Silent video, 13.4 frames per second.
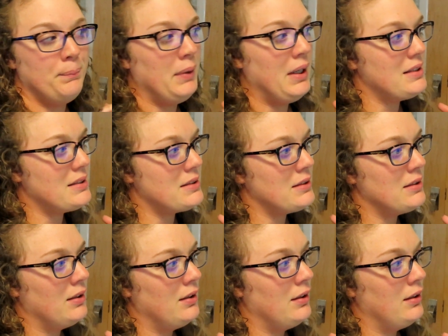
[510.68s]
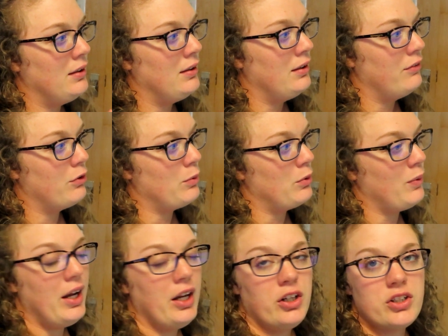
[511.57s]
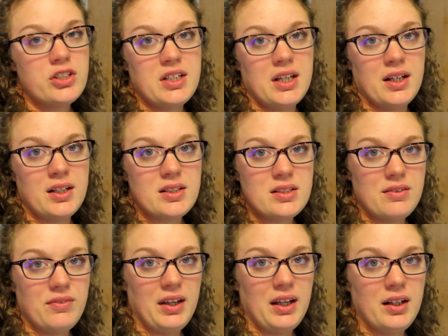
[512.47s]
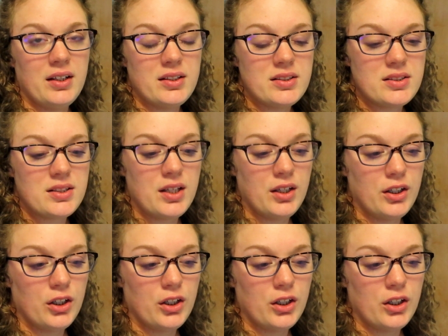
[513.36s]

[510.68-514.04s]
But from the way I understand it, Savannah's